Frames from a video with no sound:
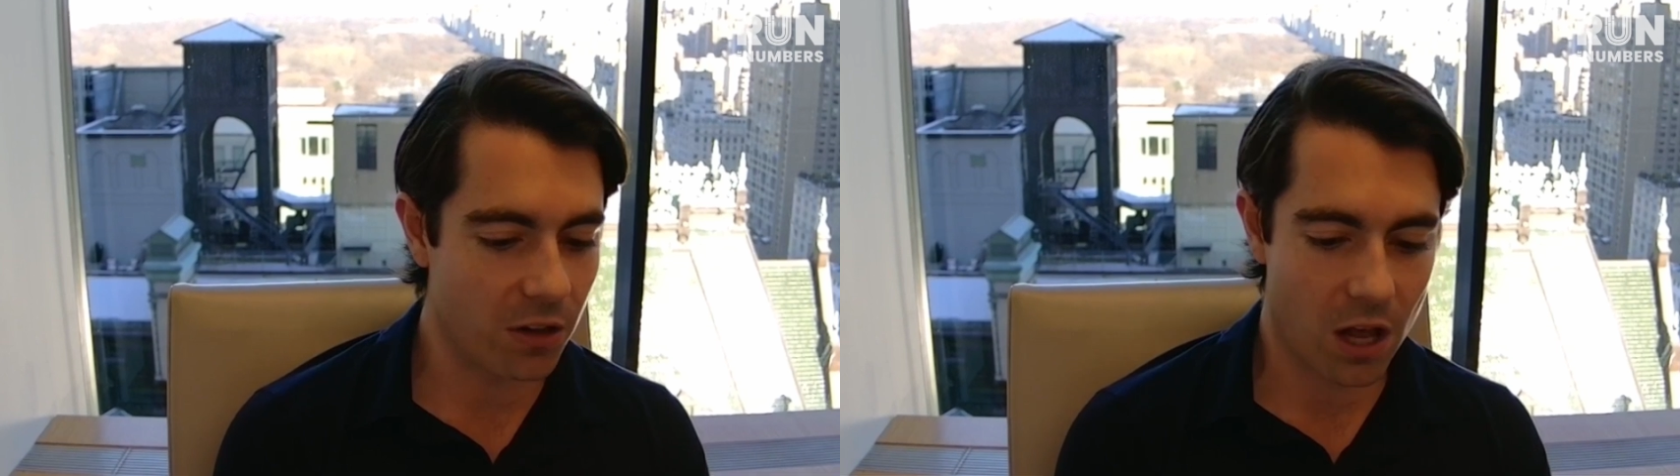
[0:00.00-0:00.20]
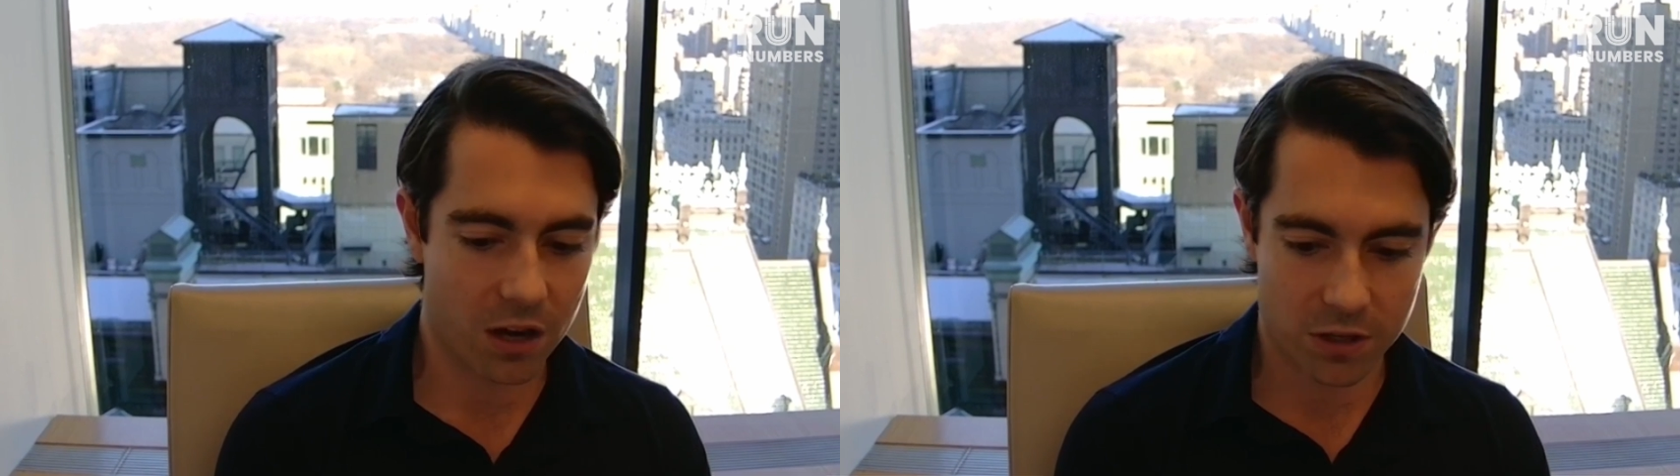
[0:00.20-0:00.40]
a
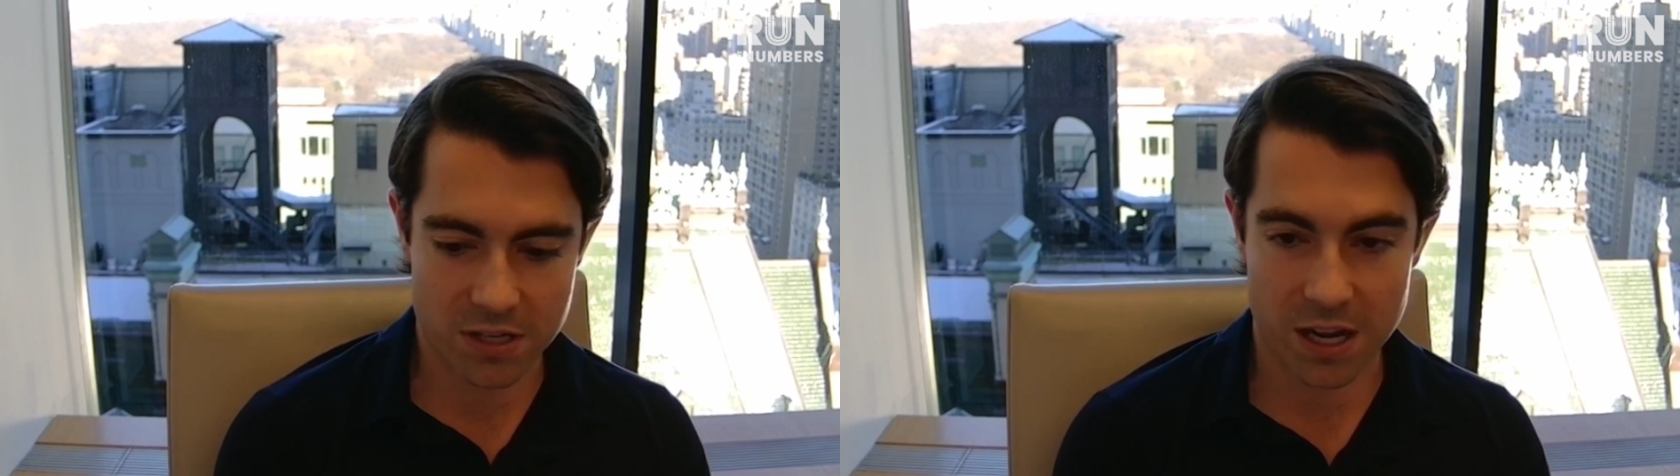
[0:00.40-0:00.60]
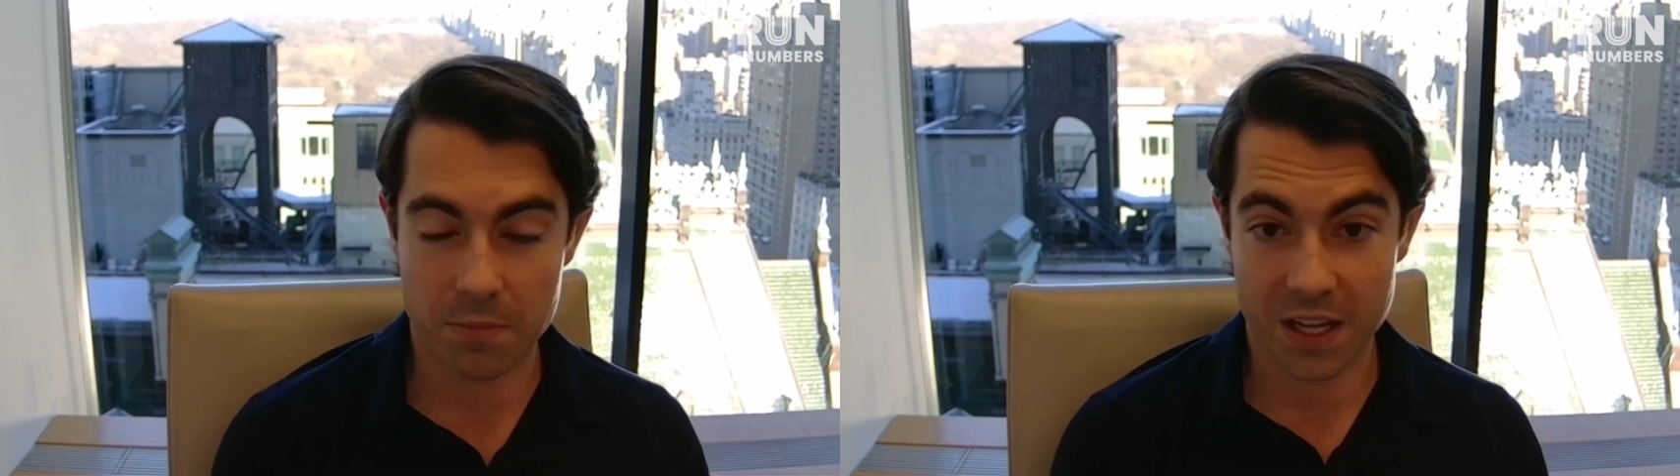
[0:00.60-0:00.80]
lot of our
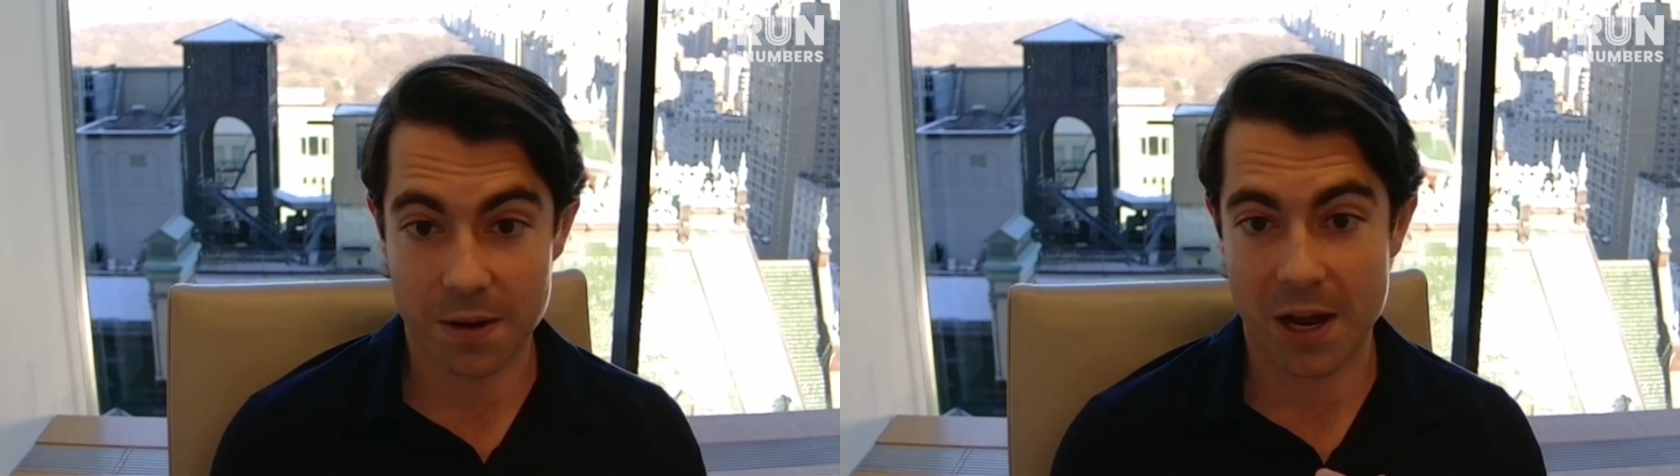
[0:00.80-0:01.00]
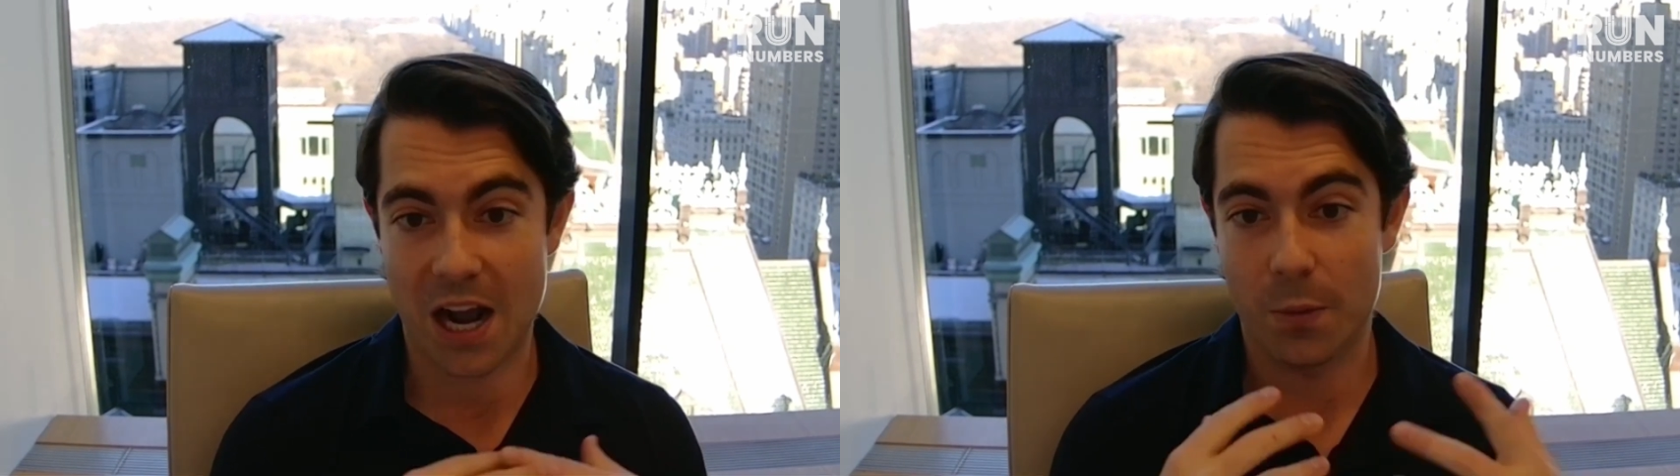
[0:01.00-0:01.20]
time thinking
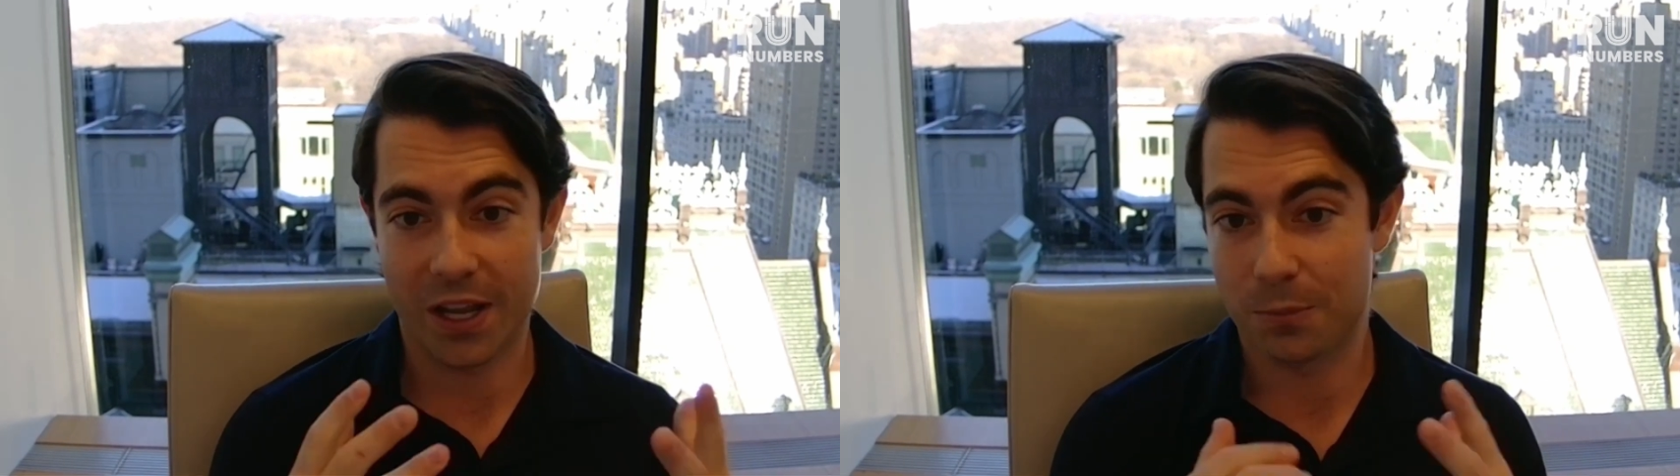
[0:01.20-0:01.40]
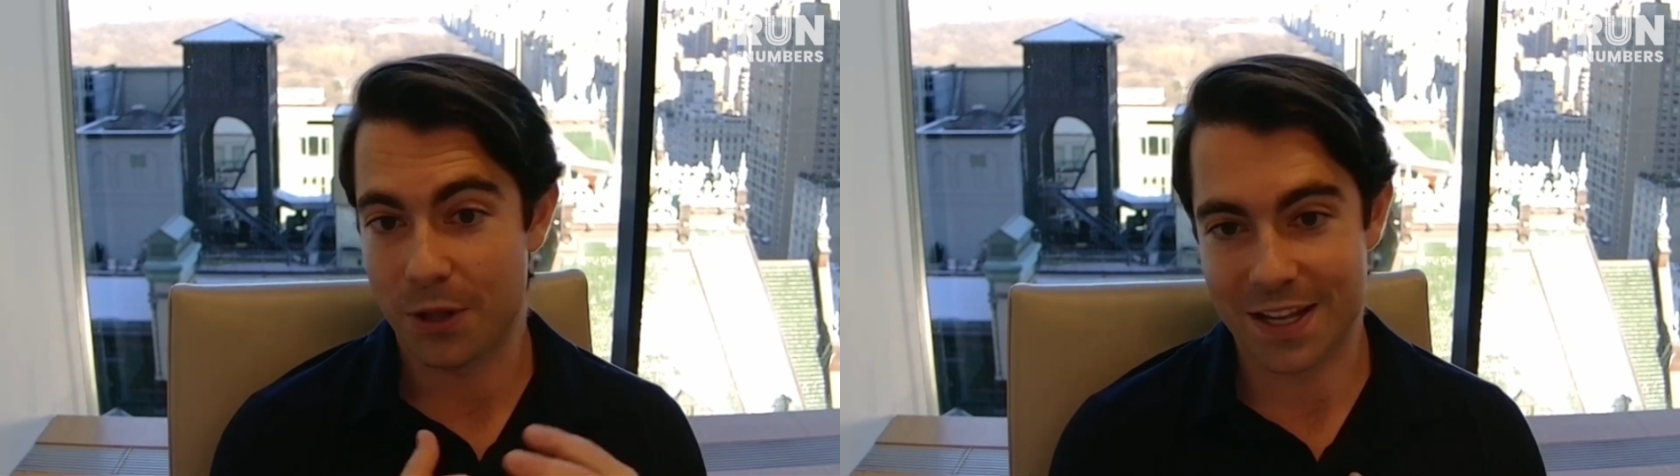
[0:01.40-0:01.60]
about how we
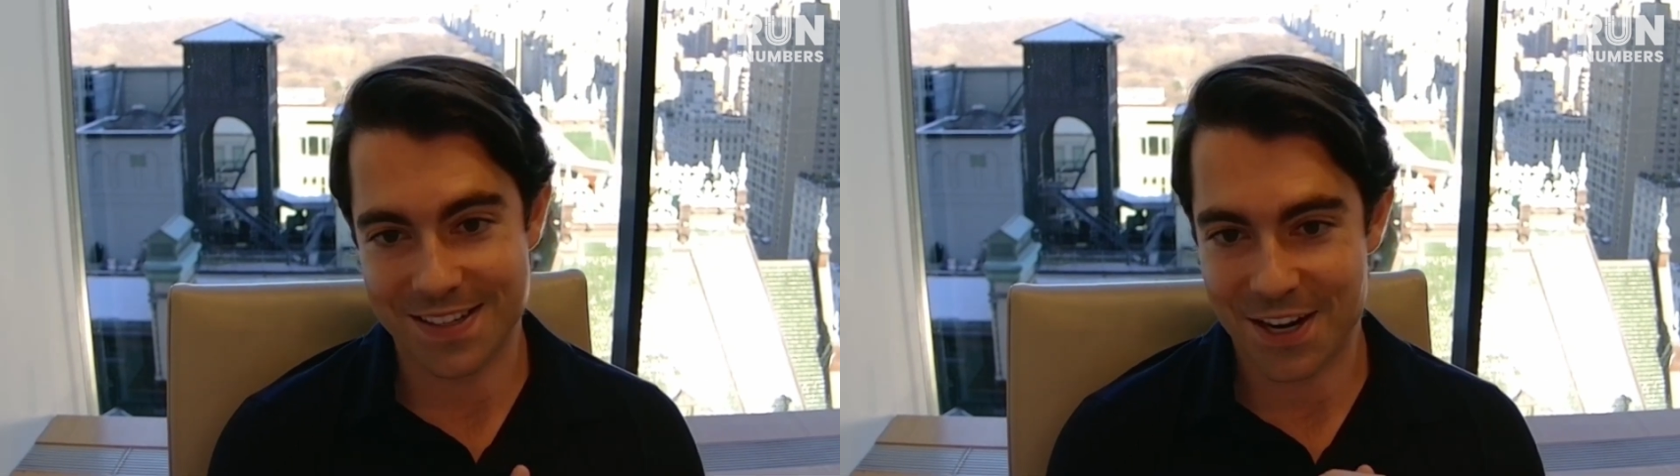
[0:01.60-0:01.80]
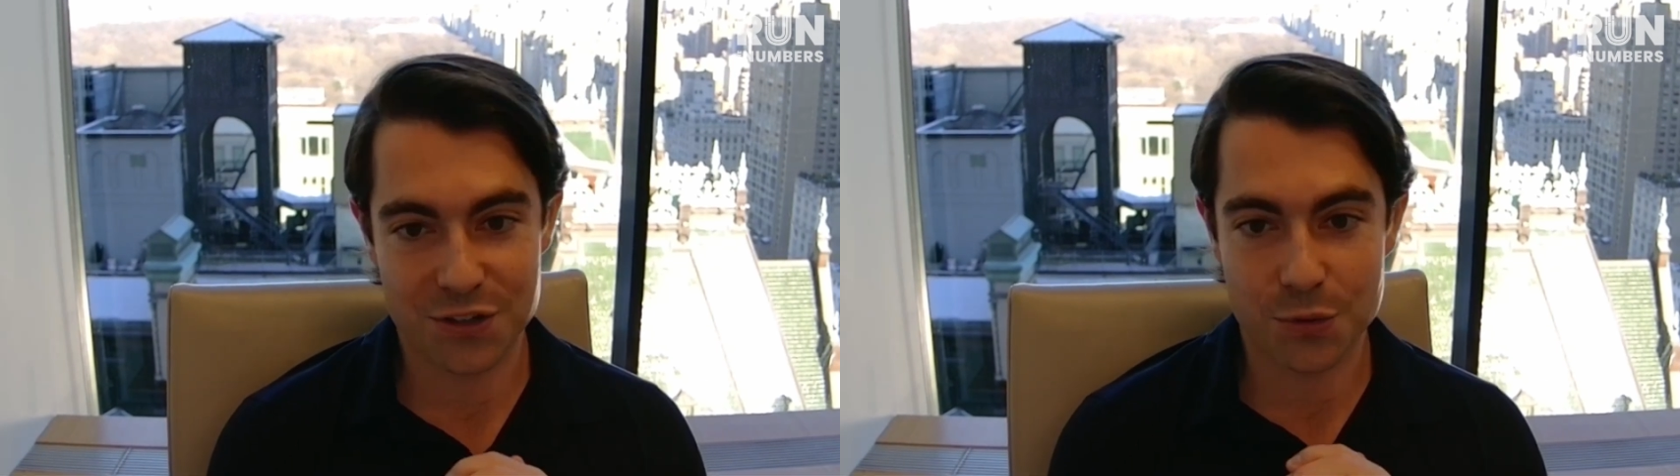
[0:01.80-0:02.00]
can apply
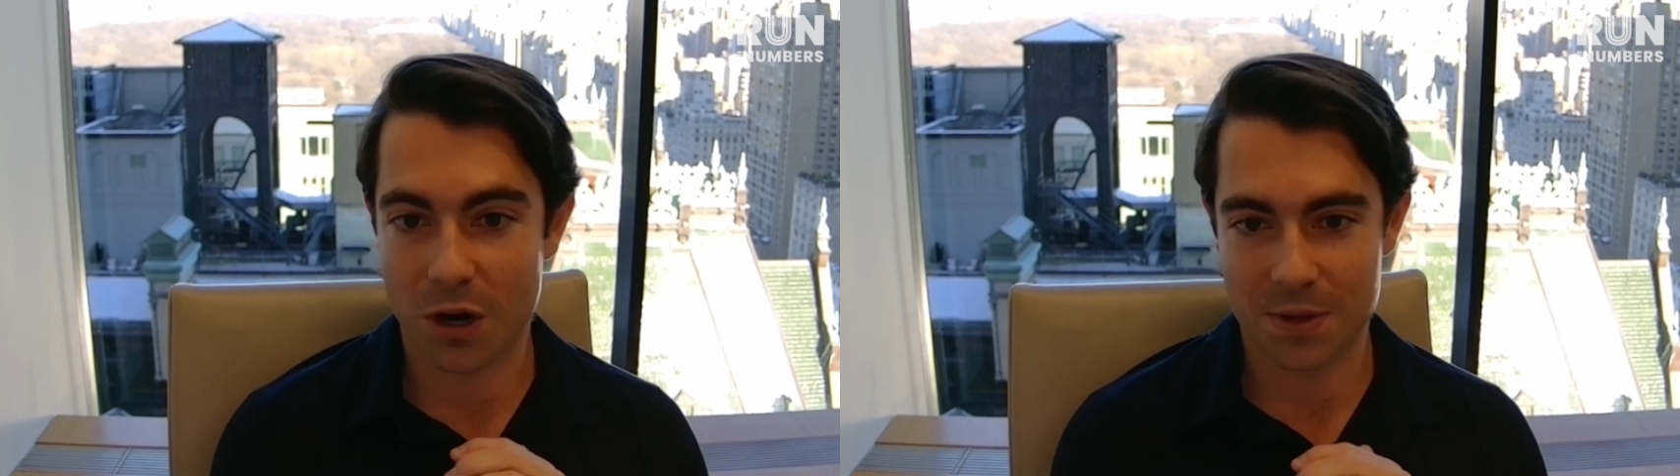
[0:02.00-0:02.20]
data to our